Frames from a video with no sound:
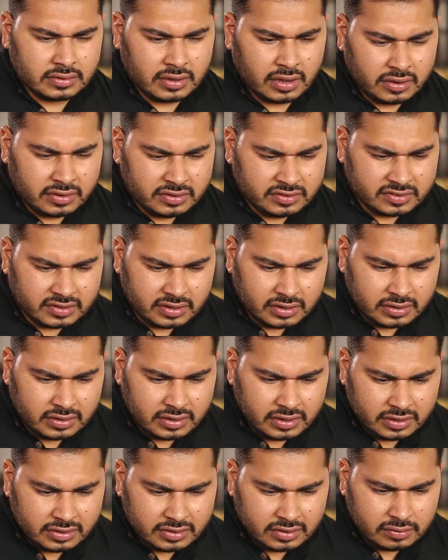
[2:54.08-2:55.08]
There is a
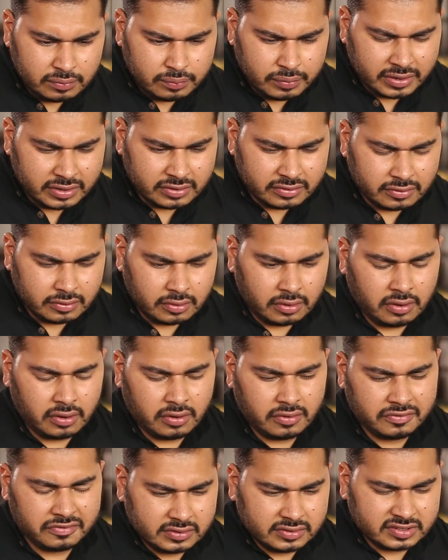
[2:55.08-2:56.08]
little bit
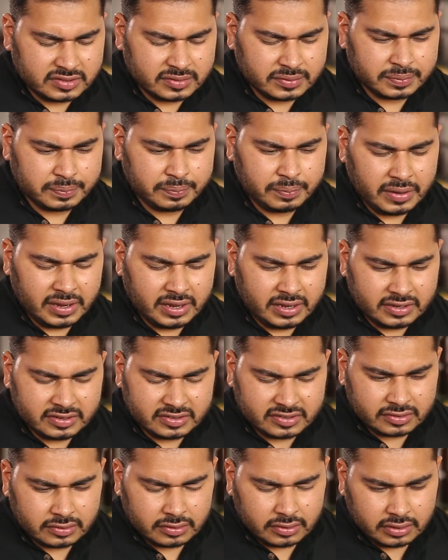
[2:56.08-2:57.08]
of
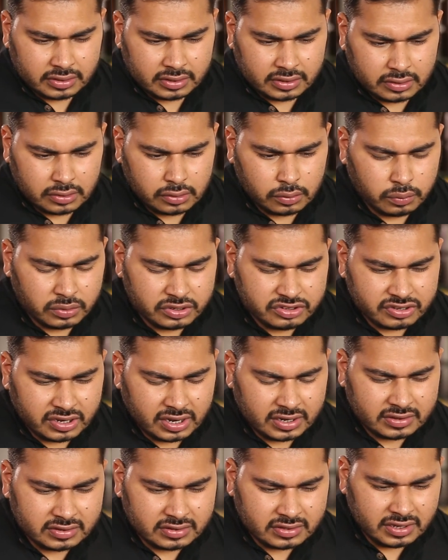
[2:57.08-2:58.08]
space which
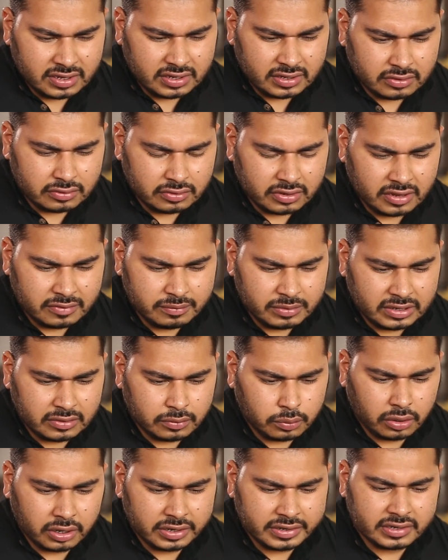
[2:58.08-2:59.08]
I think could have been
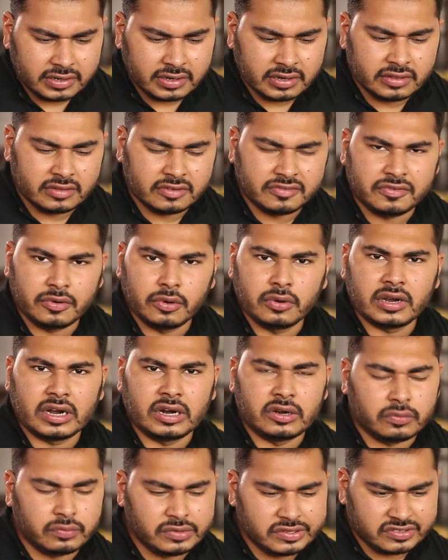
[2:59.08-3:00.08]
avoided in the
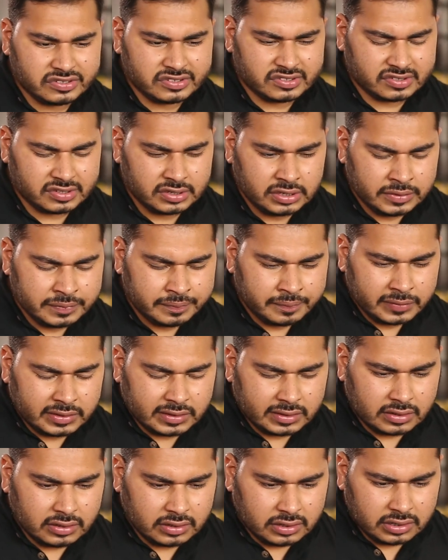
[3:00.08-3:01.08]
foreground, which is
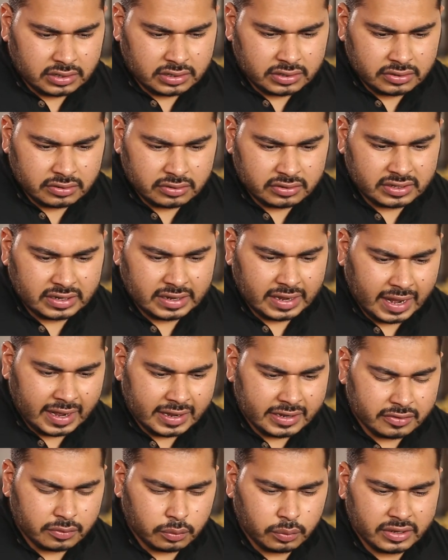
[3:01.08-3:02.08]
you know, the
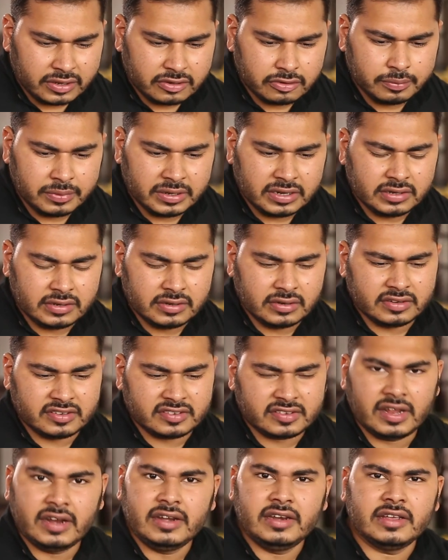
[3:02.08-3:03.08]
land where you've been
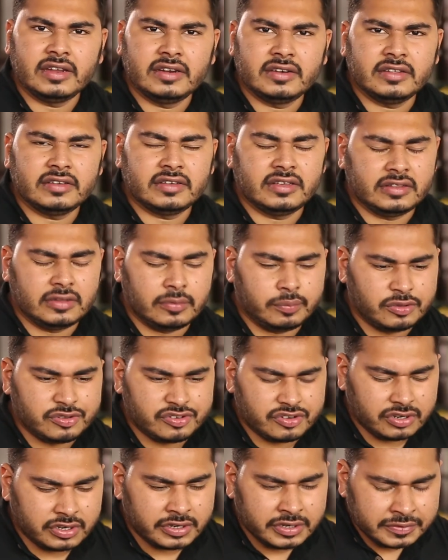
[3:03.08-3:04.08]
standing and taking the
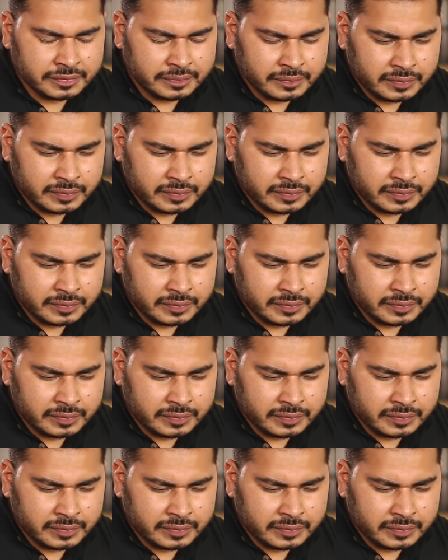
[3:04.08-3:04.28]
picture.